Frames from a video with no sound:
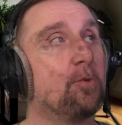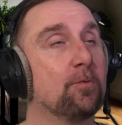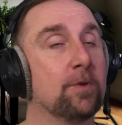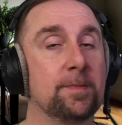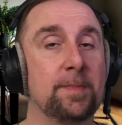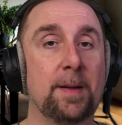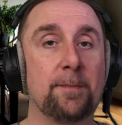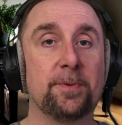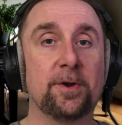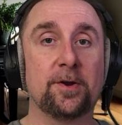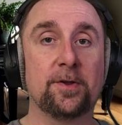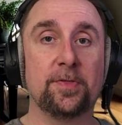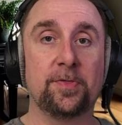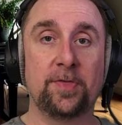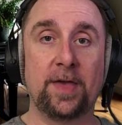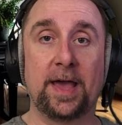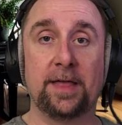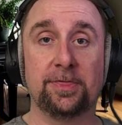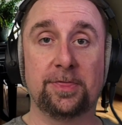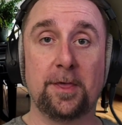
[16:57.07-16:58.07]
Remember
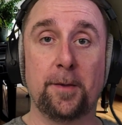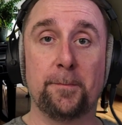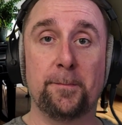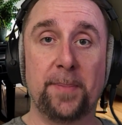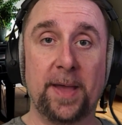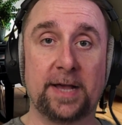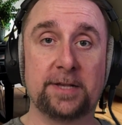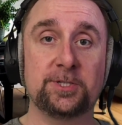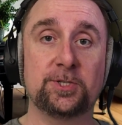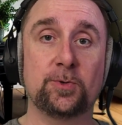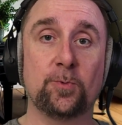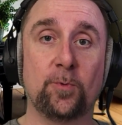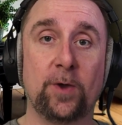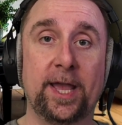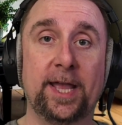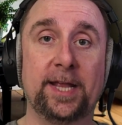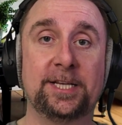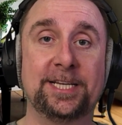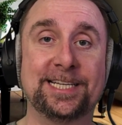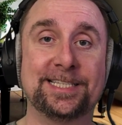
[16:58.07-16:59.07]
that the best
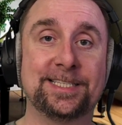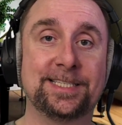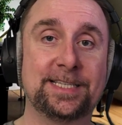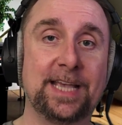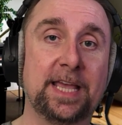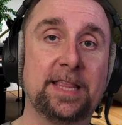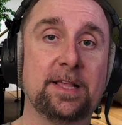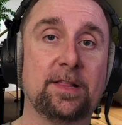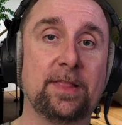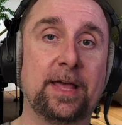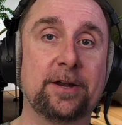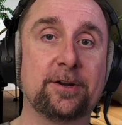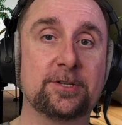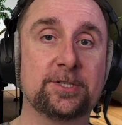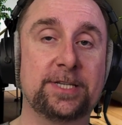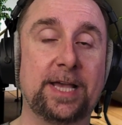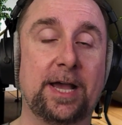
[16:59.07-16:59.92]
way to say the letters